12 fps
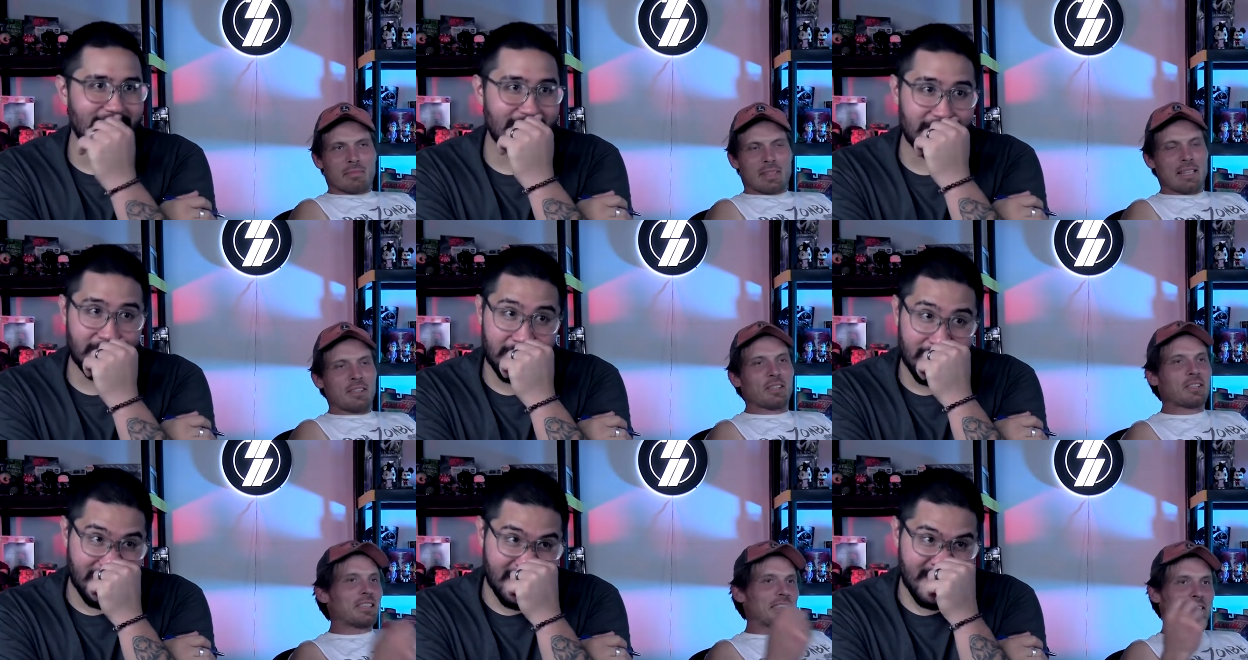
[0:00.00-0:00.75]
Speaker 1: He
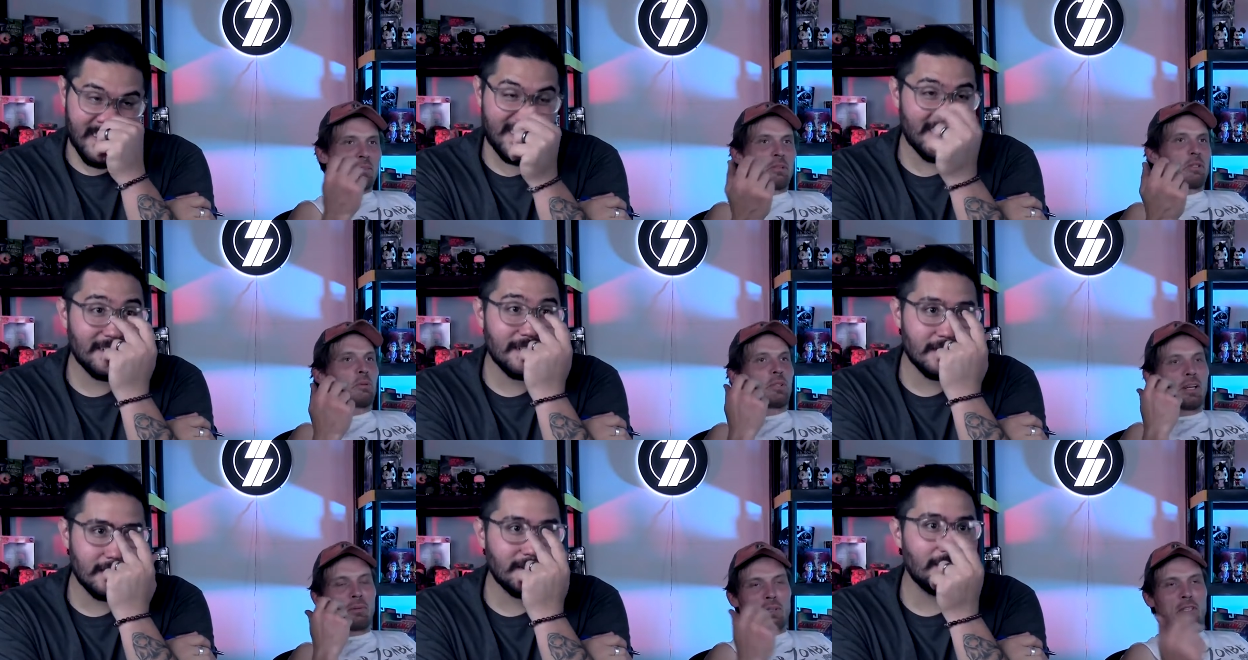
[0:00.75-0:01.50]
looks like someone you would
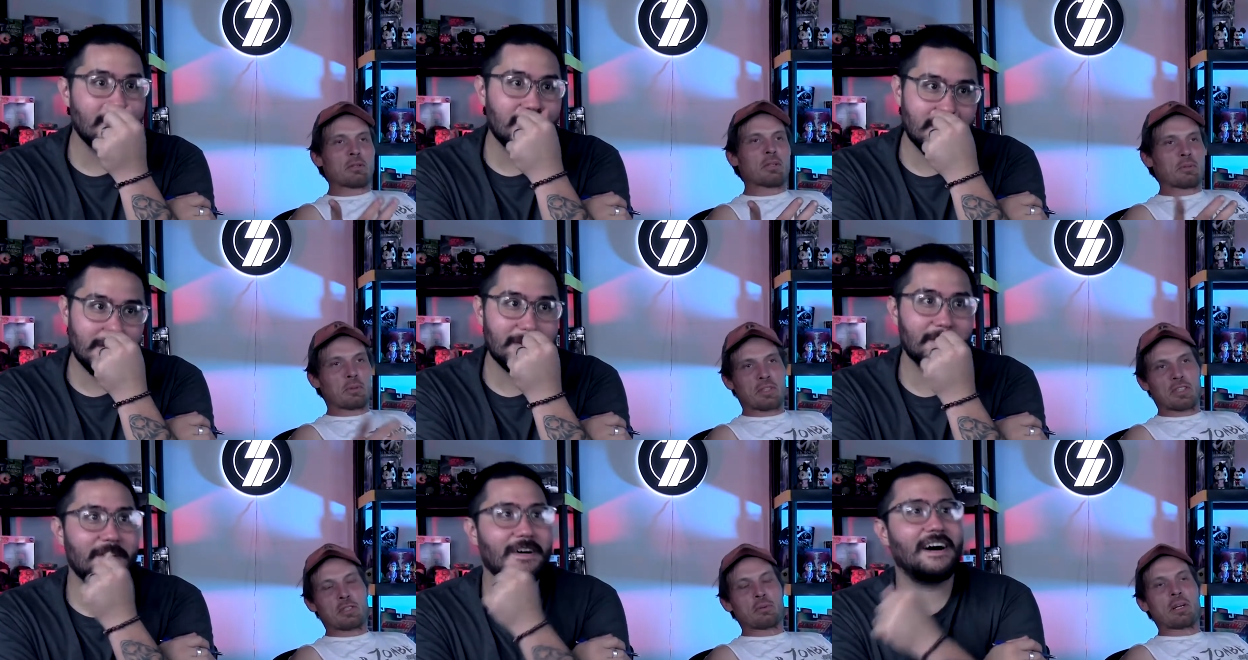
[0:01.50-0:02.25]
not want to trust with the
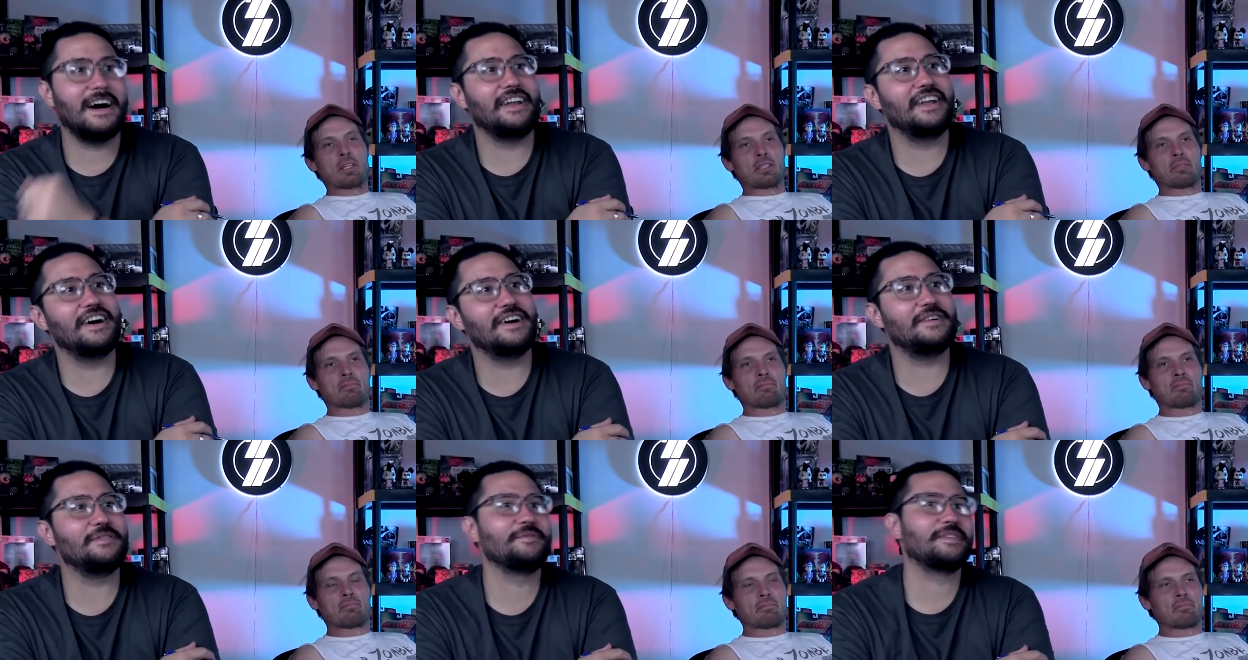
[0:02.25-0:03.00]
Speaker 2: situation. I
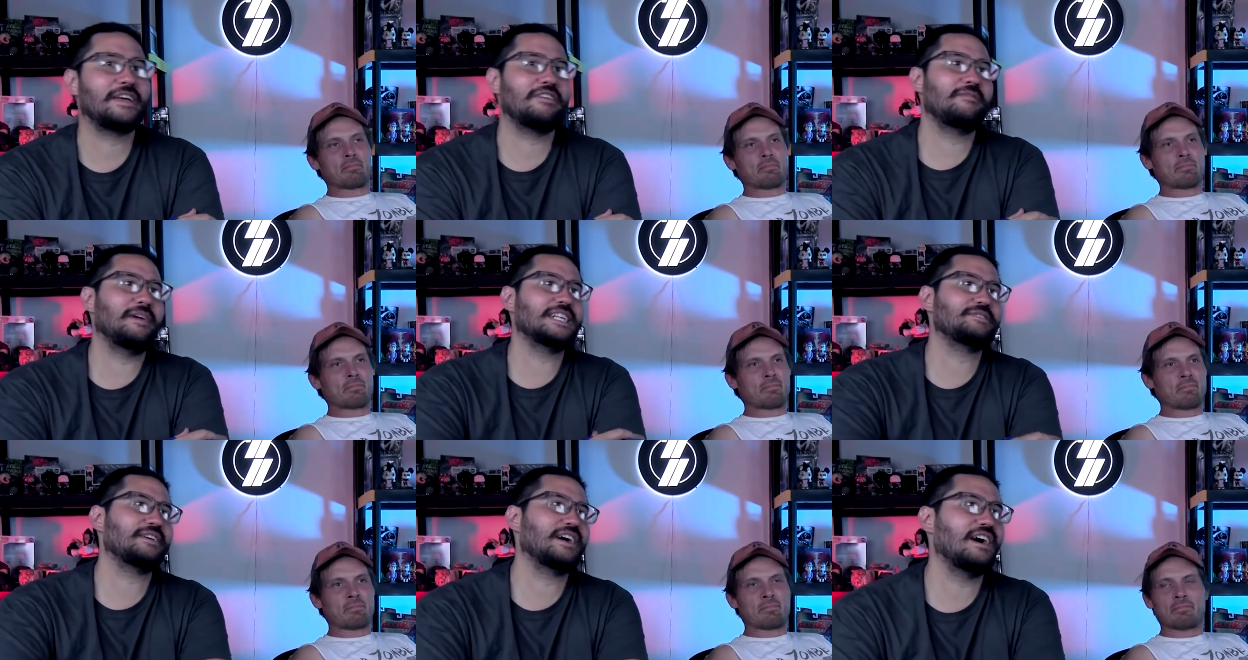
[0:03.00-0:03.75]
know. He
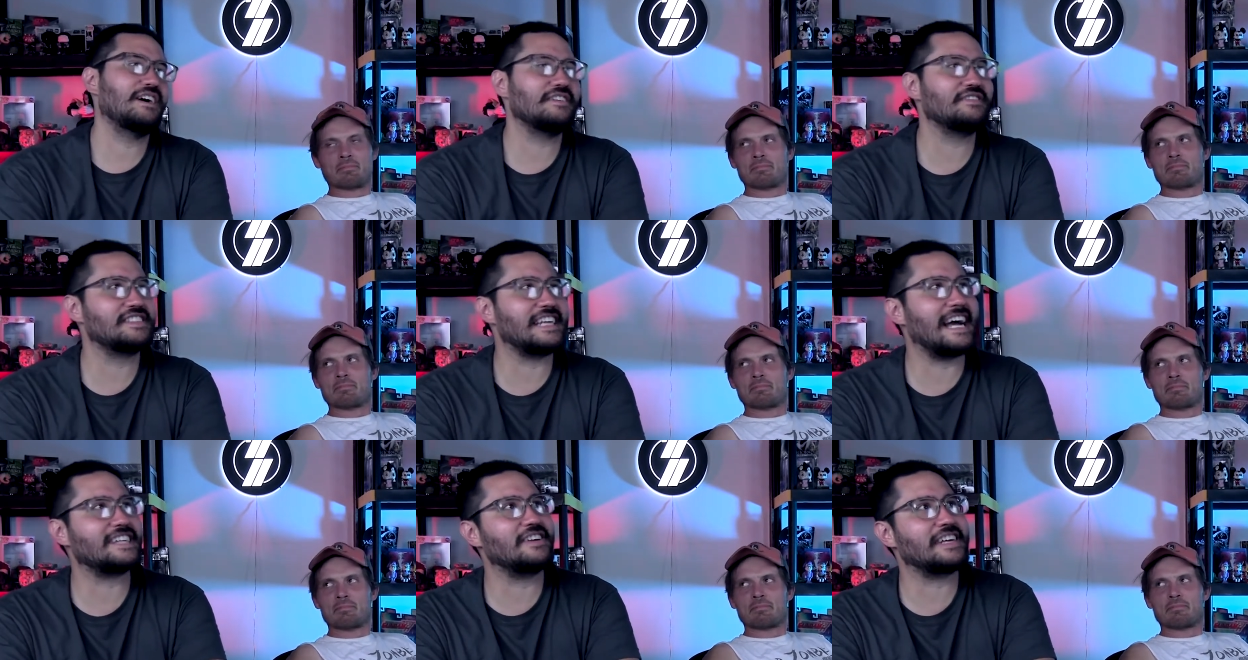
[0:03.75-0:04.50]
reminds me of this
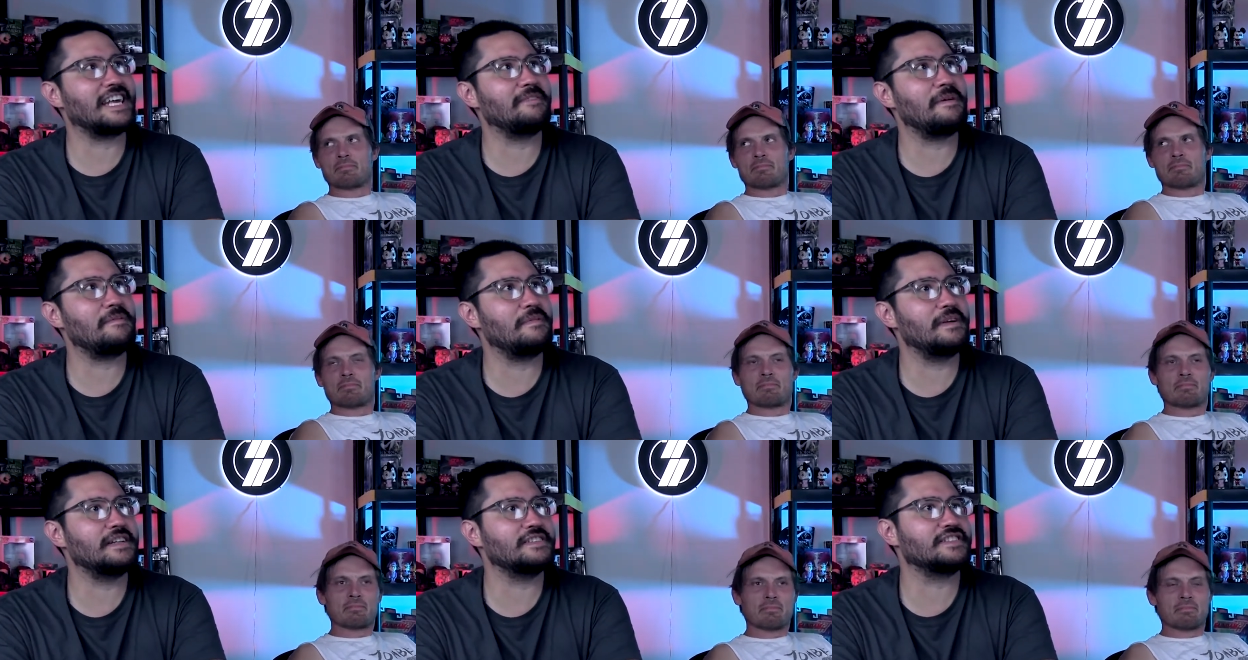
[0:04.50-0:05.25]
actor I can't remember,
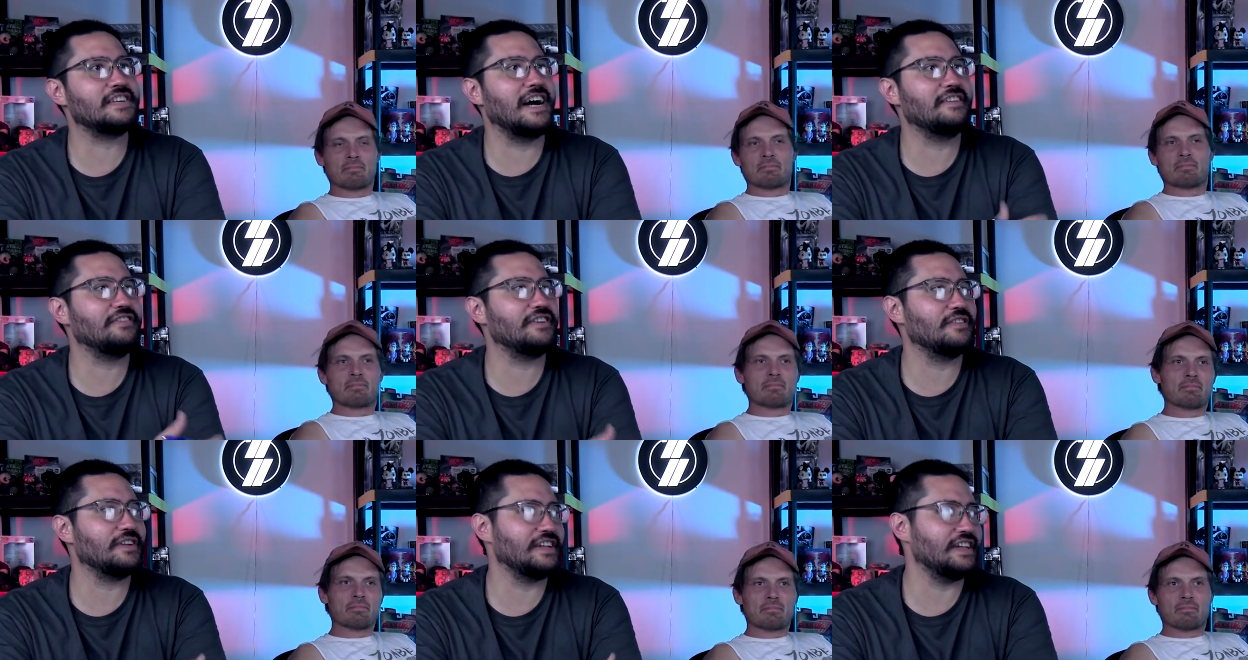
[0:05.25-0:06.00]
but in
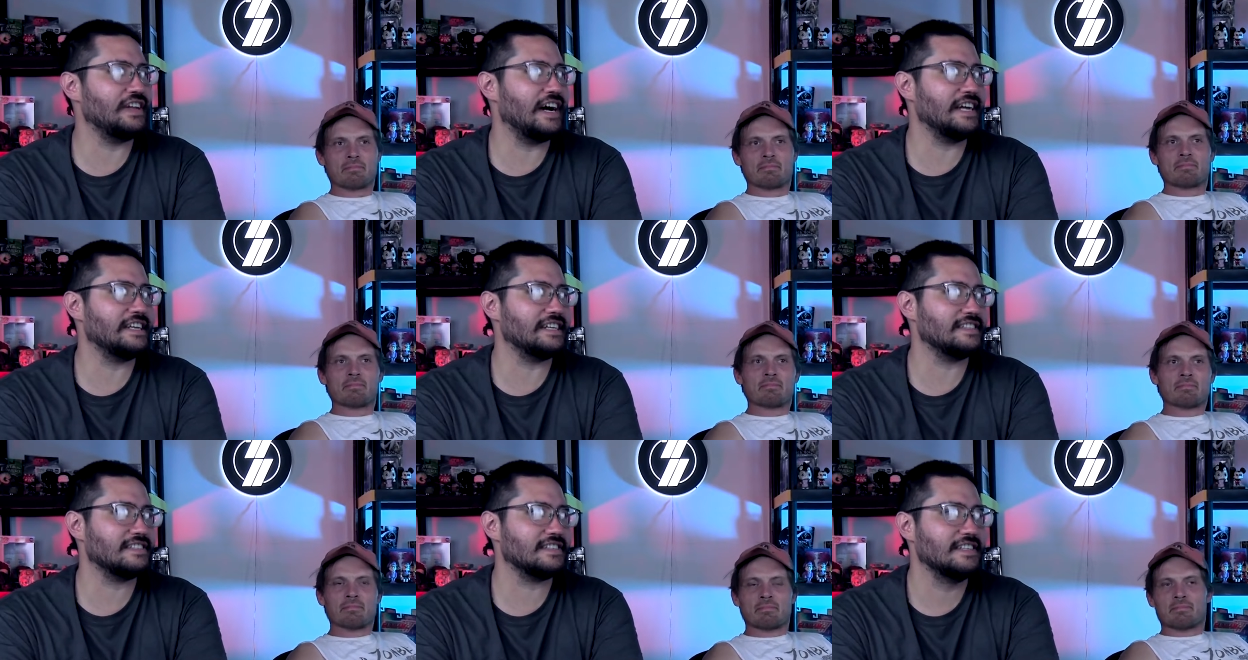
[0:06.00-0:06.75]
Seinfeld in the
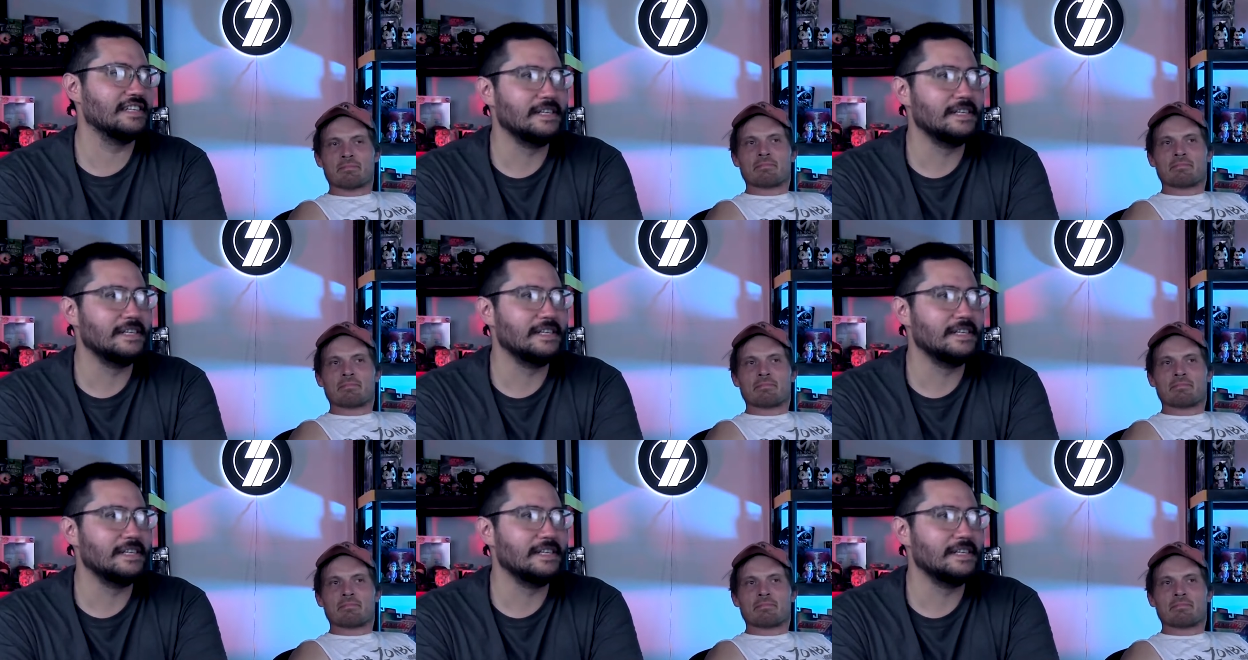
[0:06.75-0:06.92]
'90s,